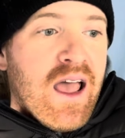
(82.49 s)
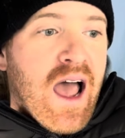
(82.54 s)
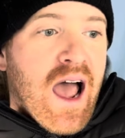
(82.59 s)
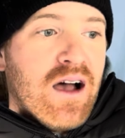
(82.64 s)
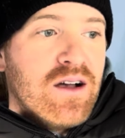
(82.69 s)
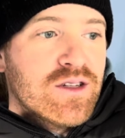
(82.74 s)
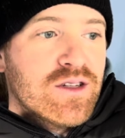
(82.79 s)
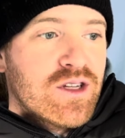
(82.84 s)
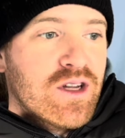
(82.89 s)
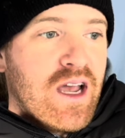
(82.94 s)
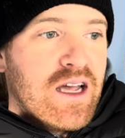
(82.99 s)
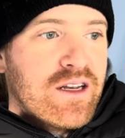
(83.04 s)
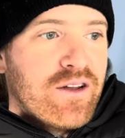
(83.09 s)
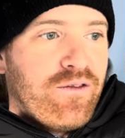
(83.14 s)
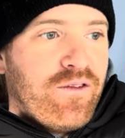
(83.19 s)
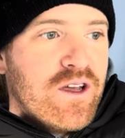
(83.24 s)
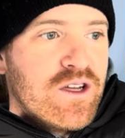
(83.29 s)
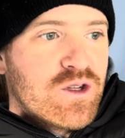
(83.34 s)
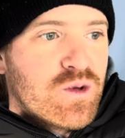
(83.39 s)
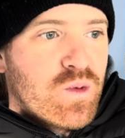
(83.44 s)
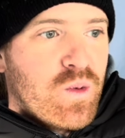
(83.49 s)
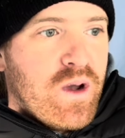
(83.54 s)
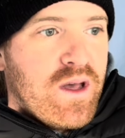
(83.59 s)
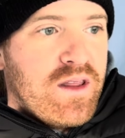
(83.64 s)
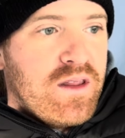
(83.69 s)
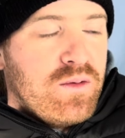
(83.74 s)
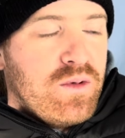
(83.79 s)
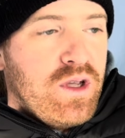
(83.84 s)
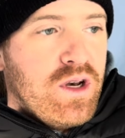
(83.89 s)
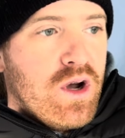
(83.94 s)
I also got to fish
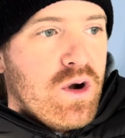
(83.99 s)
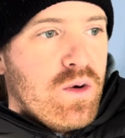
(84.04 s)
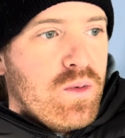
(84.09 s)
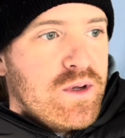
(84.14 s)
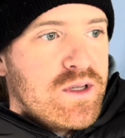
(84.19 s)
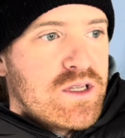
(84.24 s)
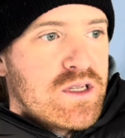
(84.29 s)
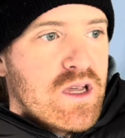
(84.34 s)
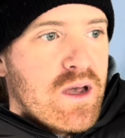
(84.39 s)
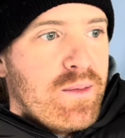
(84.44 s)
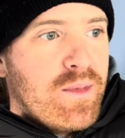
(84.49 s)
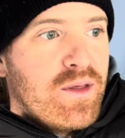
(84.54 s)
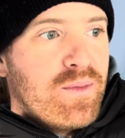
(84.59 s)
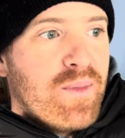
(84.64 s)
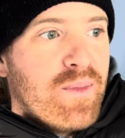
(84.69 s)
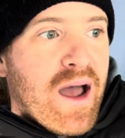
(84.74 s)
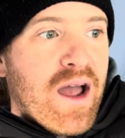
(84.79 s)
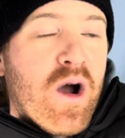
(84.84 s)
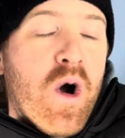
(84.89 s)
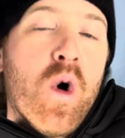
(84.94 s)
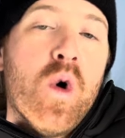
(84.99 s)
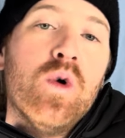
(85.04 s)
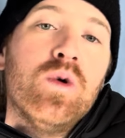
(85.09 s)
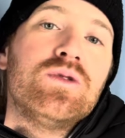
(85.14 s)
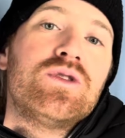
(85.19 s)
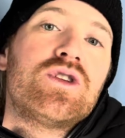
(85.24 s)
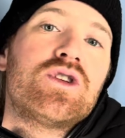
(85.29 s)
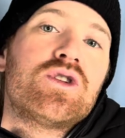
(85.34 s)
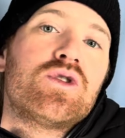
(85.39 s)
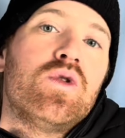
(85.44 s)
with, you know, with some of my
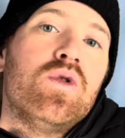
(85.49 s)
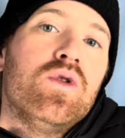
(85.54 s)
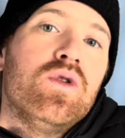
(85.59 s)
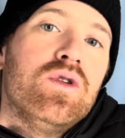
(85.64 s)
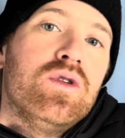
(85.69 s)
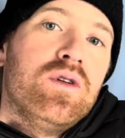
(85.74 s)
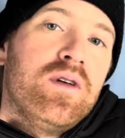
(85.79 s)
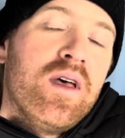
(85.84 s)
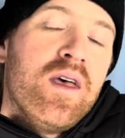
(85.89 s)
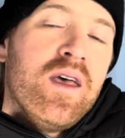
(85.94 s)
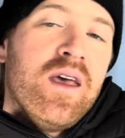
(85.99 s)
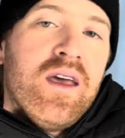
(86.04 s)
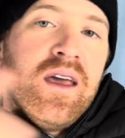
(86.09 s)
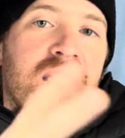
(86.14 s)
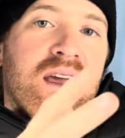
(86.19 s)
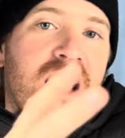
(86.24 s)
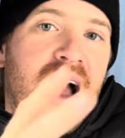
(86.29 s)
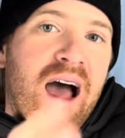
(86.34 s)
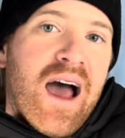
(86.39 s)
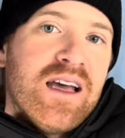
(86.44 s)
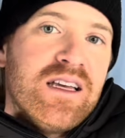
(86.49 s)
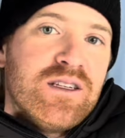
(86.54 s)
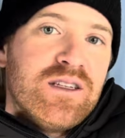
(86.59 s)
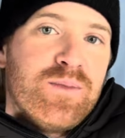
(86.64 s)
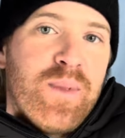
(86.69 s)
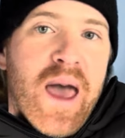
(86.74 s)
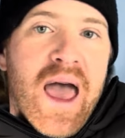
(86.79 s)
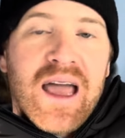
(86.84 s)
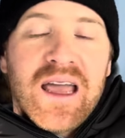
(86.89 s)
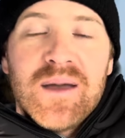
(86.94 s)
old school guys
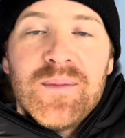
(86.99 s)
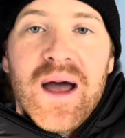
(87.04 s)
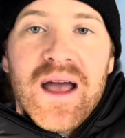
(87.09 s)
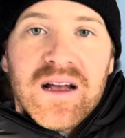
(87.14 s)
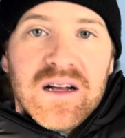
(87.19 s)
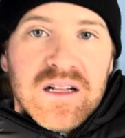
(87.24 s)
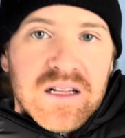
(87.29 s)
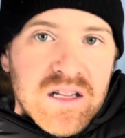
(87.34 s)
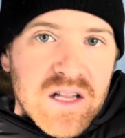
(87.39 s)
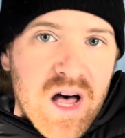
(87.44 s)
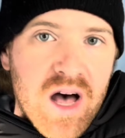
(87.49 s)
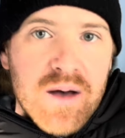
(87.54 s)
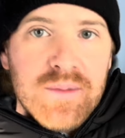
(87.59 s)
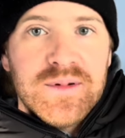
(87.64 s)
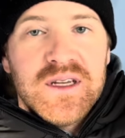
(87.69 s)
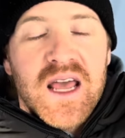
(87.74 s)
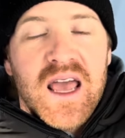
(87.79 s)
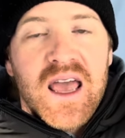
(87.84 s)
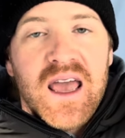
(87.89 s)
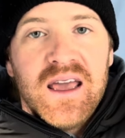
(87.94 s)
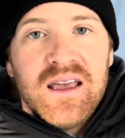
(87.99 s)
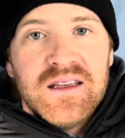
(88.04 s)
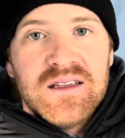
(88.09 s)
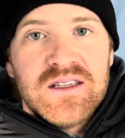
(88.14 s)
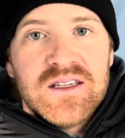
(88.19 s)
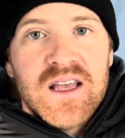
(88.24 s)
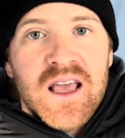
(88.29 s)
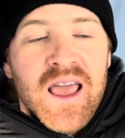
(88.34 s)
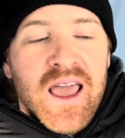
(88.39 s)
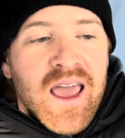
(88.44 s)
back in my club days.